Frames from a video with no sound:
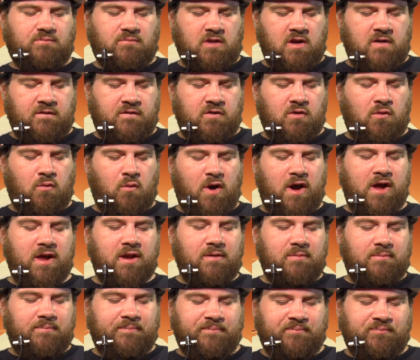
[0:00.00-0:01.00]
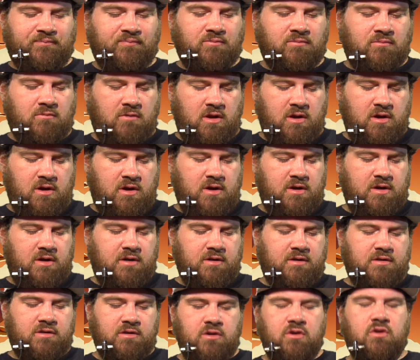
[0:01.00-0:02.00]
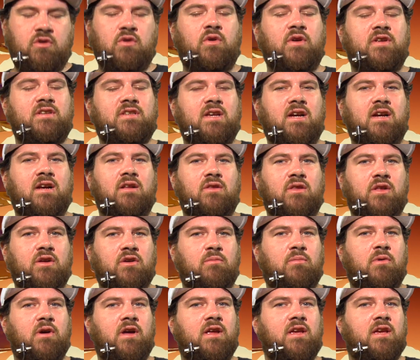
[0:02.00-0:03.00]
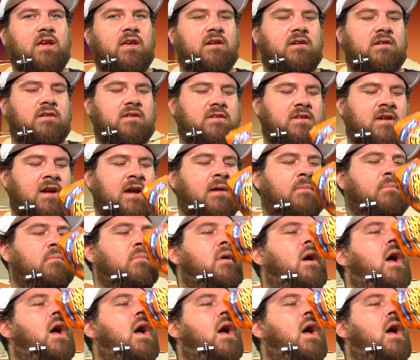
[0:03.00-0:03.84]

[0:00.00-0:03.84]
If you're white, you can only take a little bit of heat at a time.